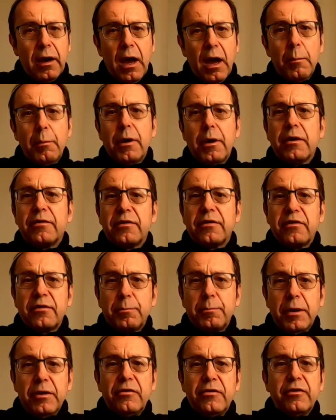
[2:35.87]
camera
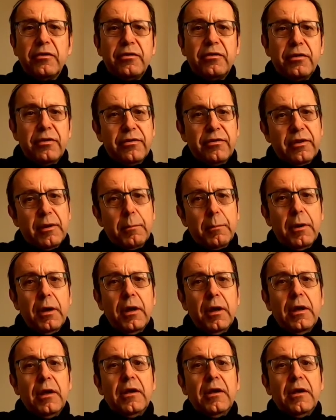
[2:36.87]
suspension system.